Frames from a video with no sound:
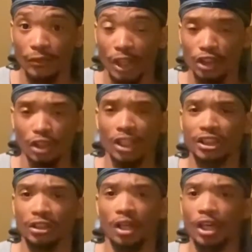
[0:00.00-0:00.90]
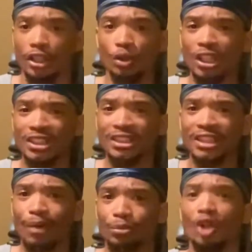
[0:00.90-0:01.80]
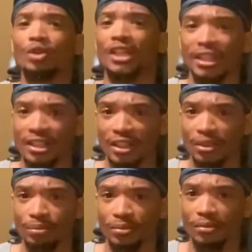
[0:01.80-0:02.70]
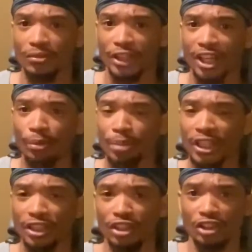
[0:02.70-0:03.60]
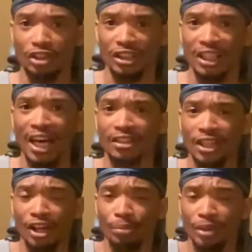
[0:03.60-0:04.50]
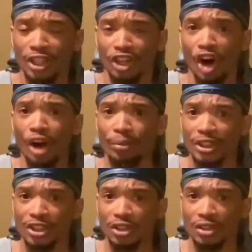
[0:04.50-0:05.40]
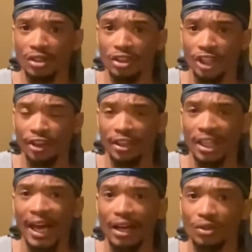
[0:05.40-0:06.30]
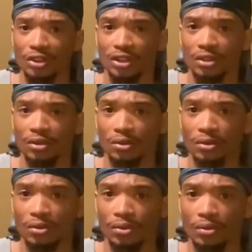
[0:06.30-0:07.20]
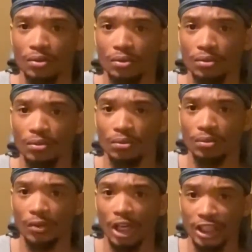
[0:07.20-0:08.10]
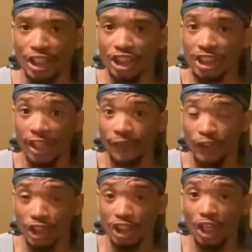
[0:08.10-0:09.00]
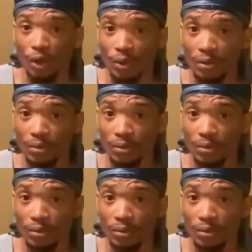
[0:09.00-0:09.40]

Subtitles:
So listen, you need to stop donating to them. They're complete garbage. They're clowns. They're just there for the show.